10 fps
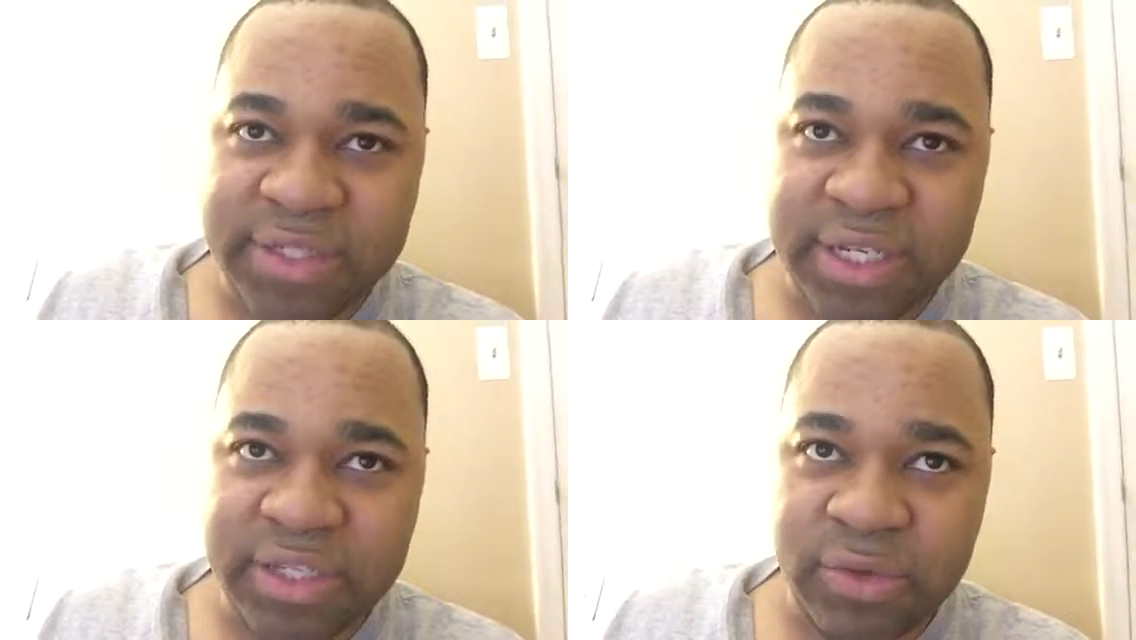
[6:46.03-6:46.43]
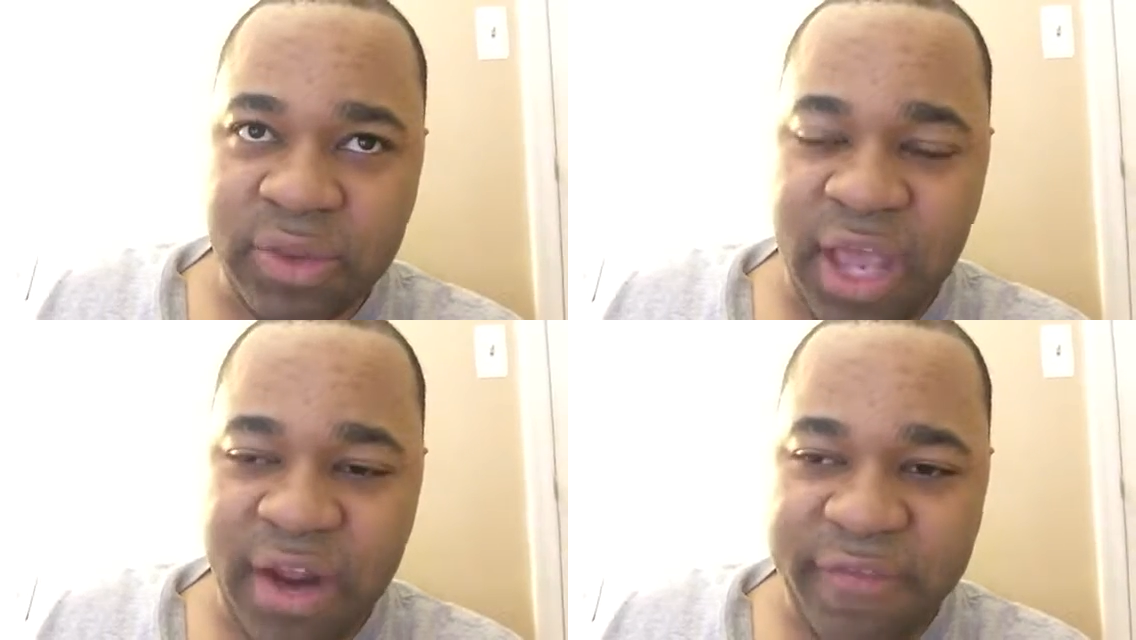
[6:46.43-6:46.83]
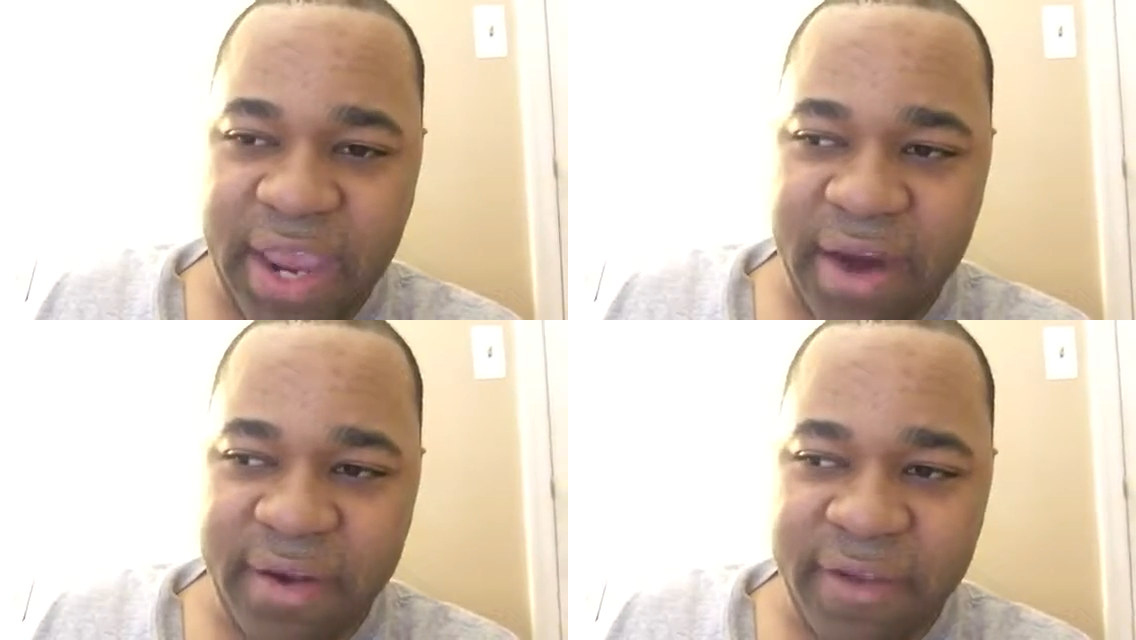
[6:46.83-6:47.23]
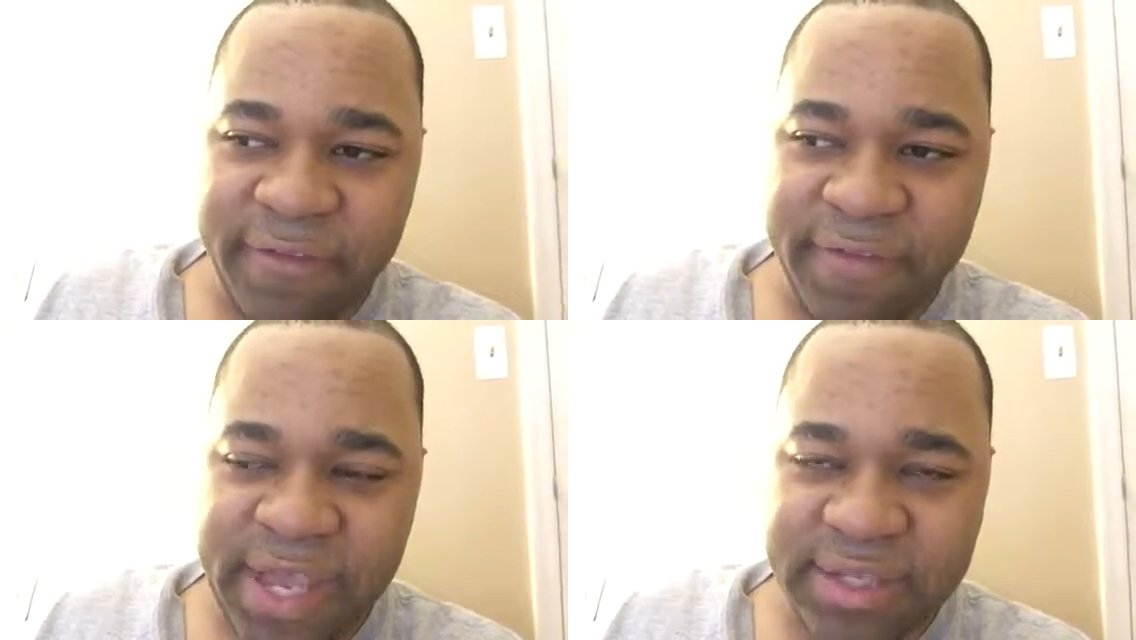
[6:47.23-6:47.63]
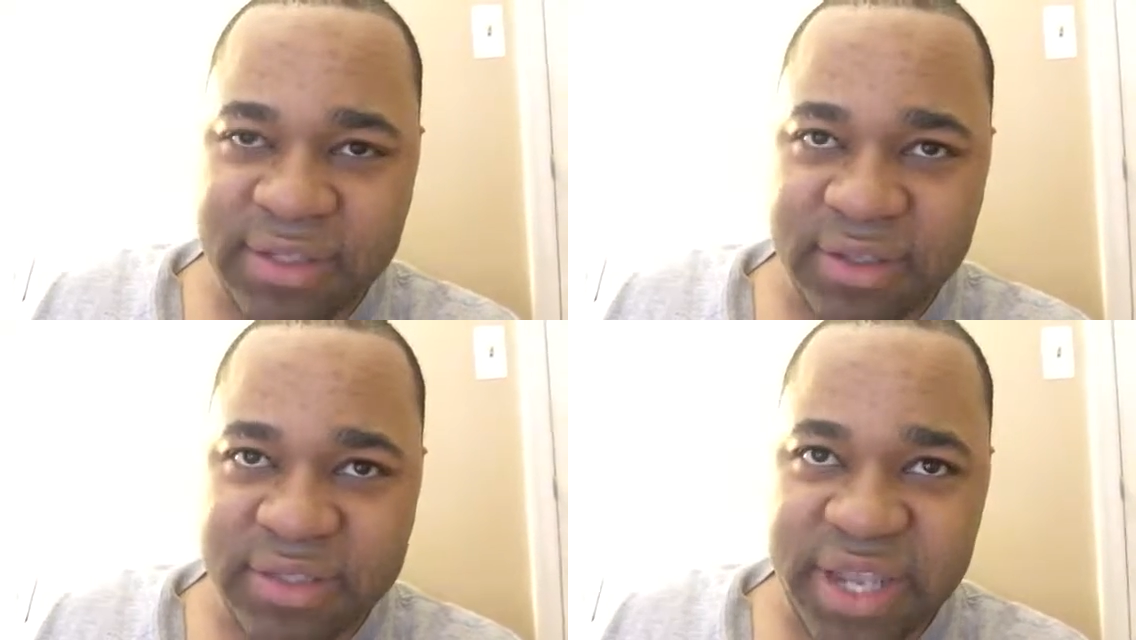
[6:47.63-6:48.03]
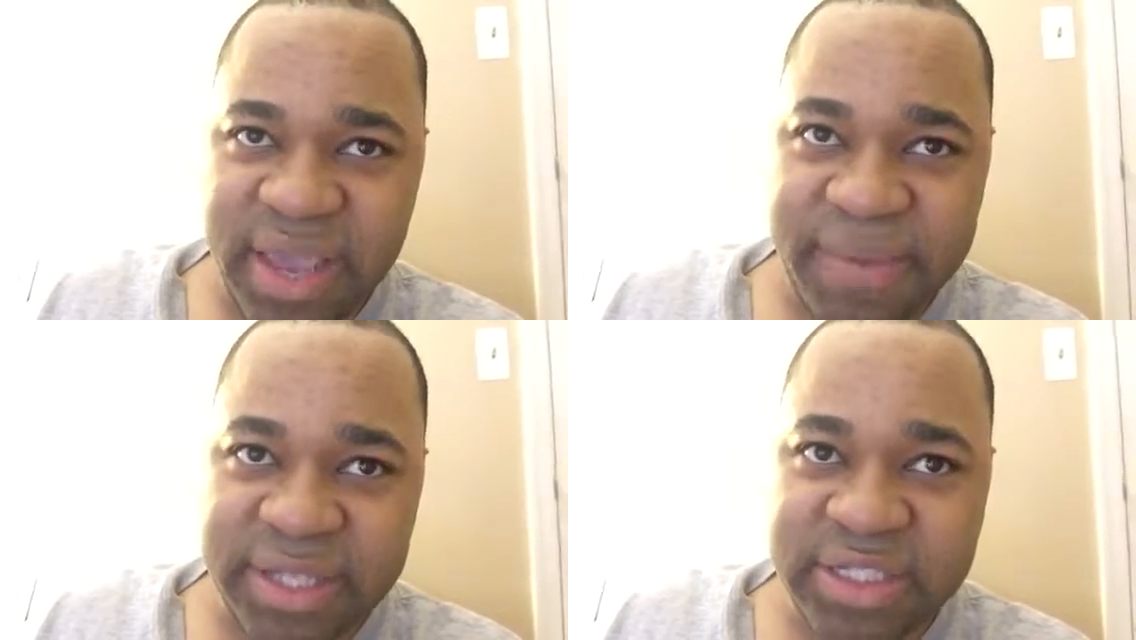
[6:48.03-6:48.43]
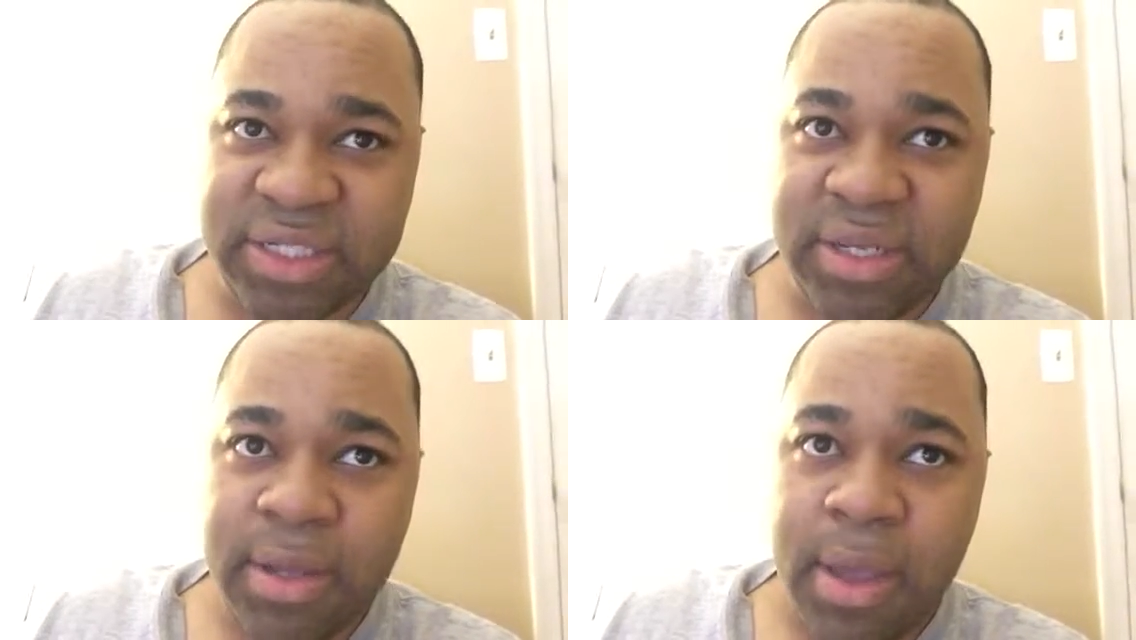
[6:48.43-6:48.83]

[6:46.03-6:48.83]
as it can do a lot of area effect damage.